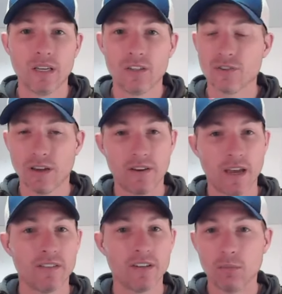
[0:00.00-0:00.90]
Just have to
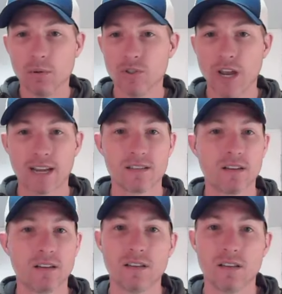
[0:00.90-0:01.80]
have the double jack
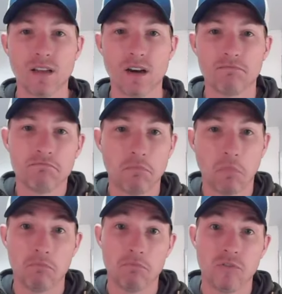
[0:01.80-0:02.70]
studs in there.
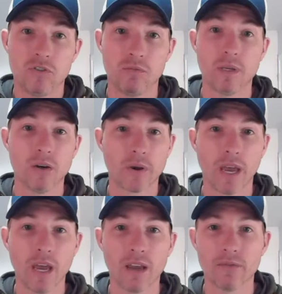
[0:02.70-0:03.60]
Should be
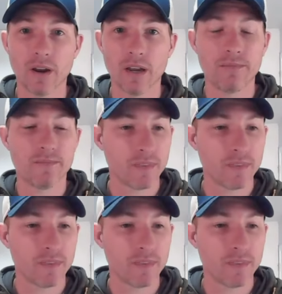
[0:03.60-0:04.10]
okay, right?